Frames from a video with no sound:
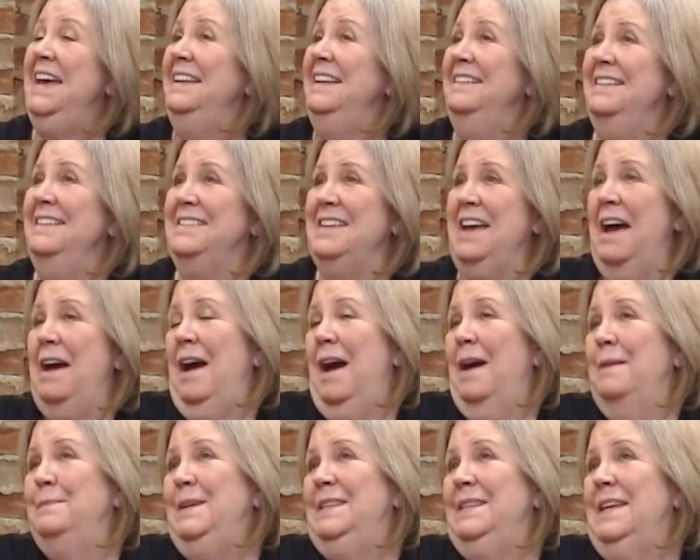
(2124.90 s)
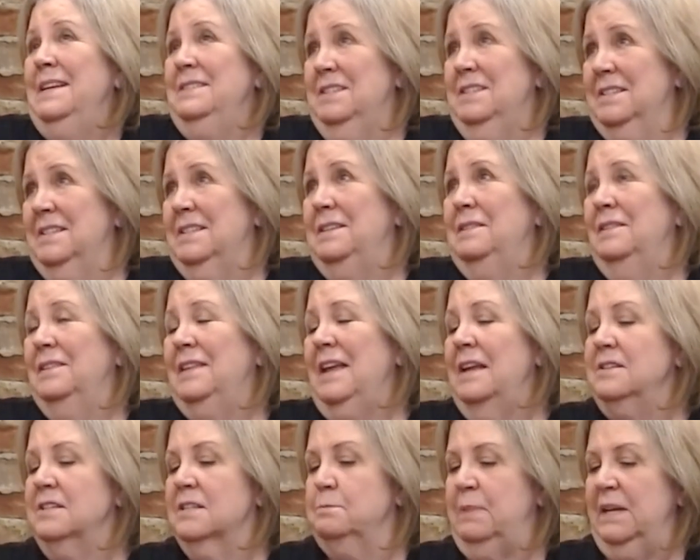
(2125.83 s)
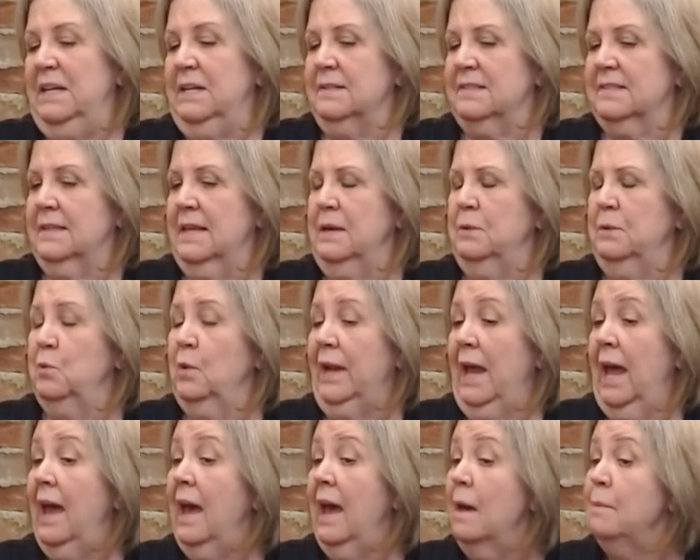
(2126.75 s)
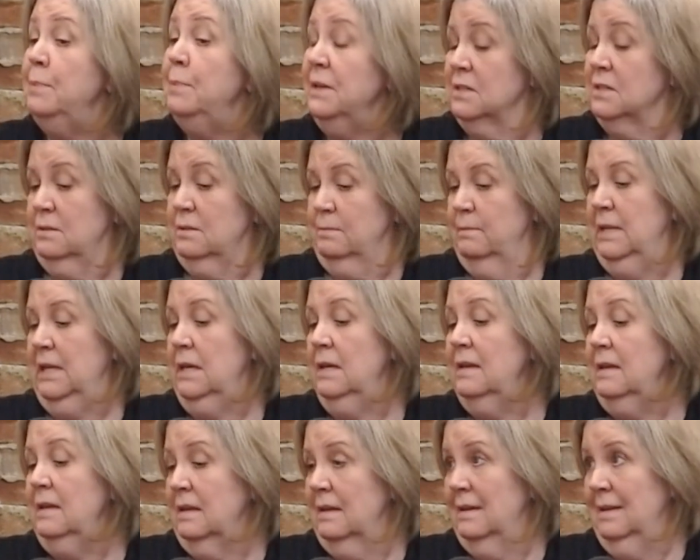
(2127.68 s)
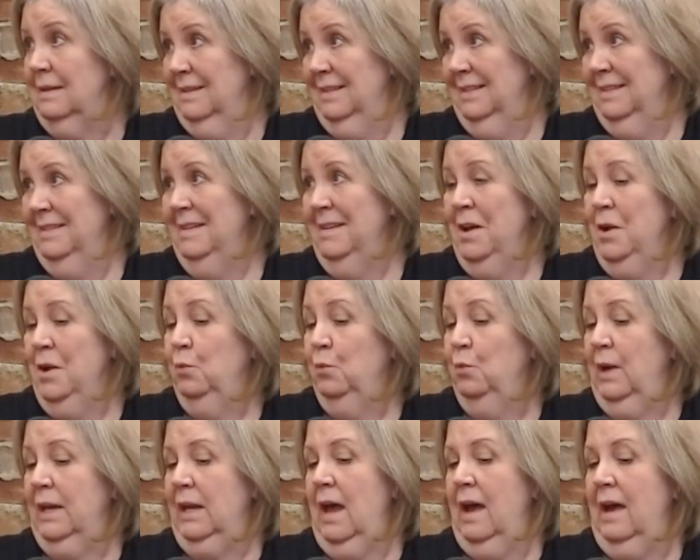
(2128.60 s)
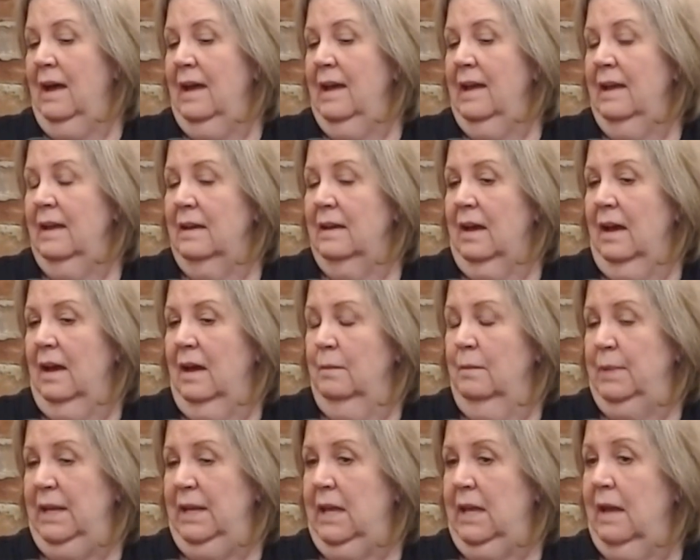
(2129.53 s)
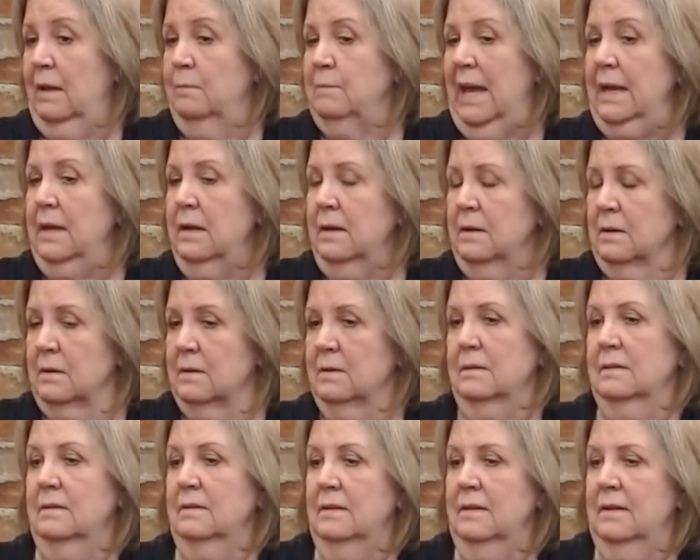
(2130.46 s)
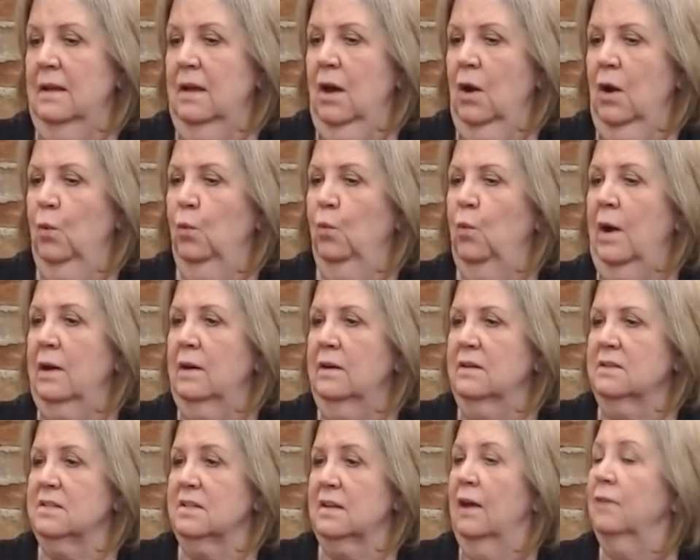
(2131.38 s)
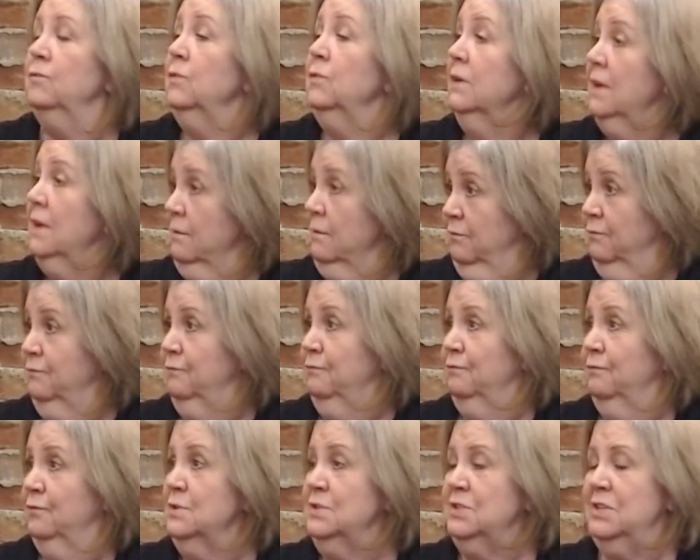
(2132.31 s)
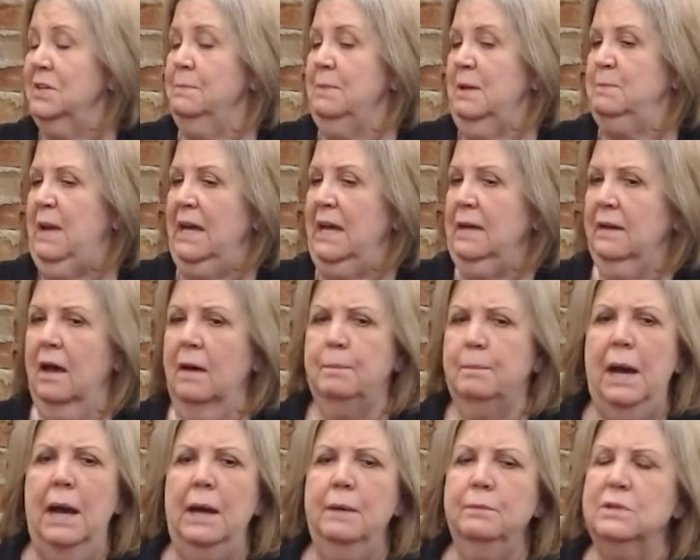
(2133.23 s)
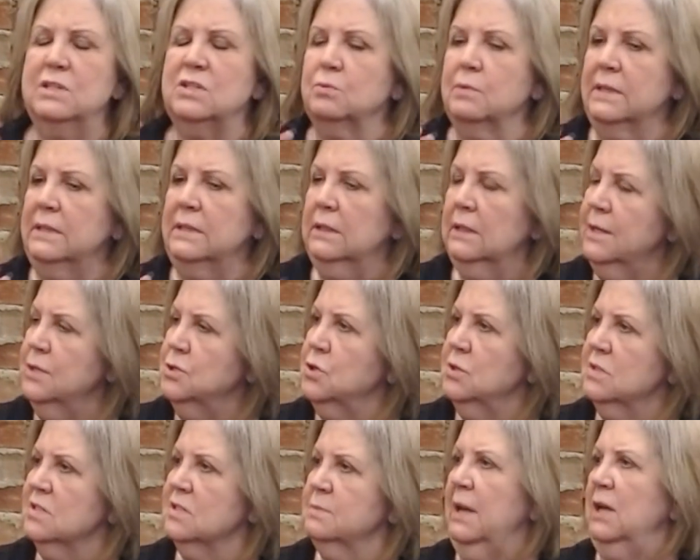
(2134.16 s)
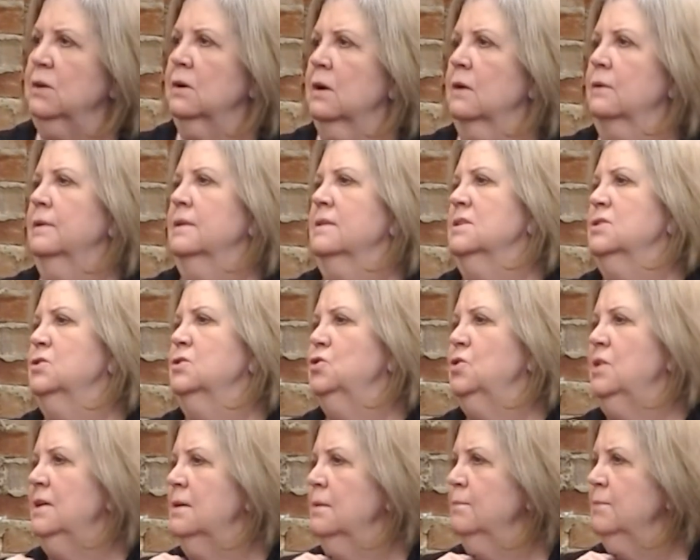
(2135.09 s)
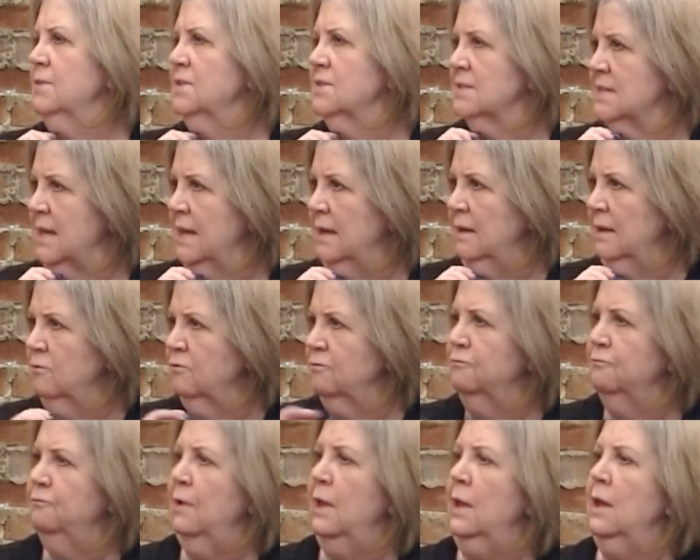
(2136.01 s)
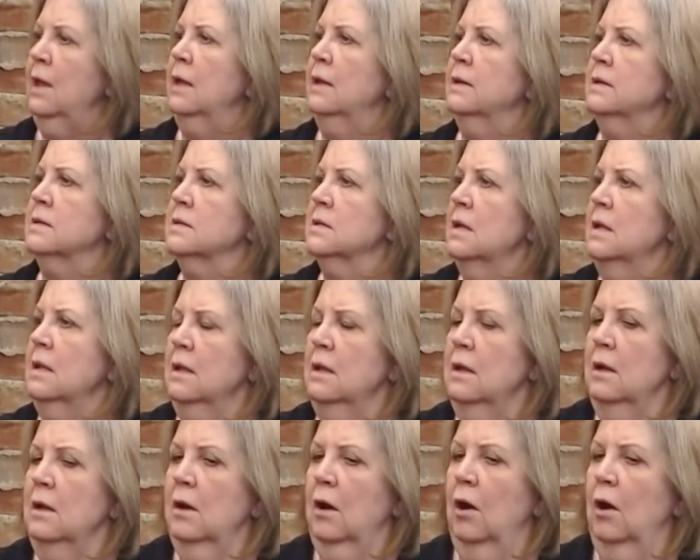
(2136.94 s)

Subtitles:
And I mean, that's the biggest thing. What happened to me when I became mayor was, now, first let me back up. I was religious about going to the gym, staying fit,